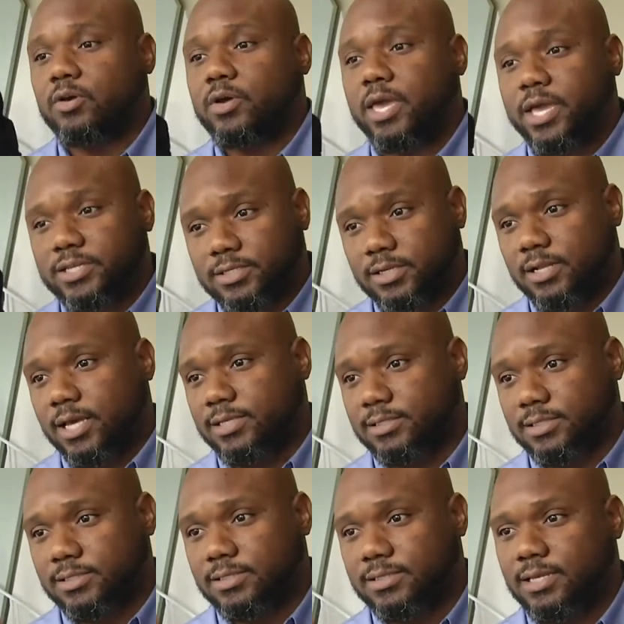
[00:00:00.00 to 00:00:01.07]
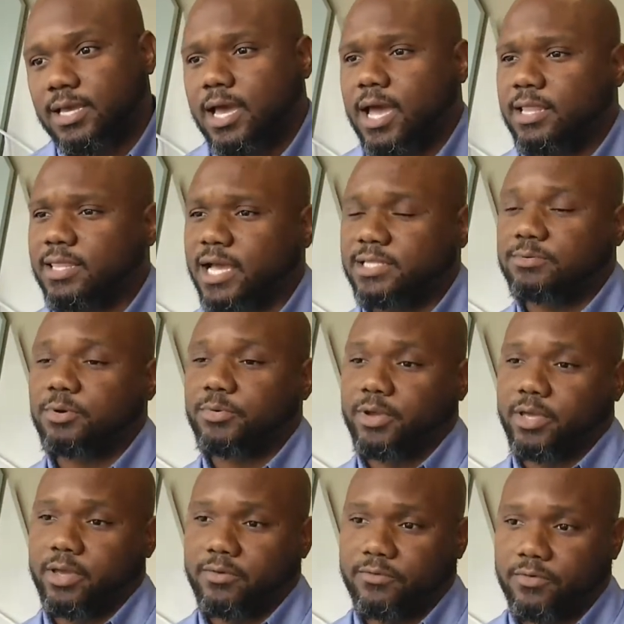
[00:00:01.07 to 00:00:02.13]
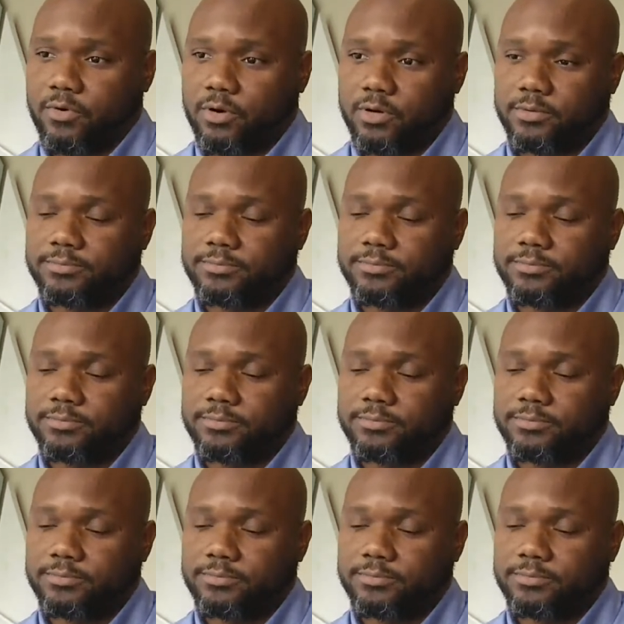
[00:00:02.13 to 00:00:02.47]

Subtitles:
occasional license. And that's what we're here for.